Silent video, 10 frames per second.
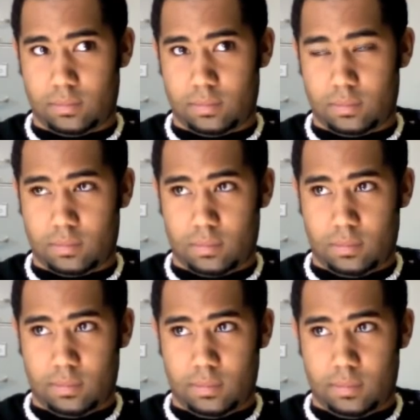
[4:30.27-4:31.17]

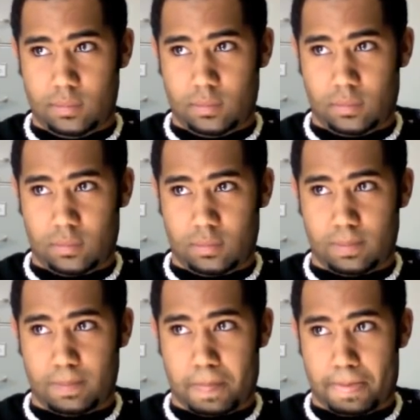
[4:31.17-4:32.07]

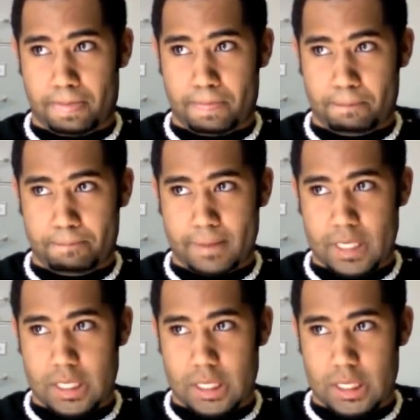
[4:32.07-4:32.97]

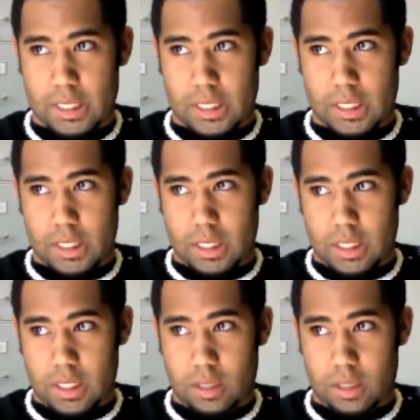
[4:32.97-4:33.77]
(no one is talking)